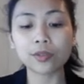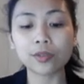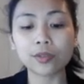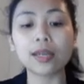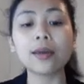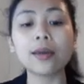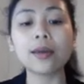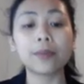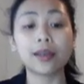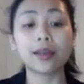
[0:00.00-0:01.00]
You see that,
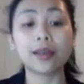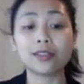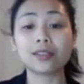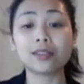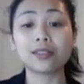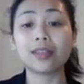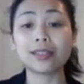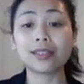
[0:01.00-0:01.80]
because it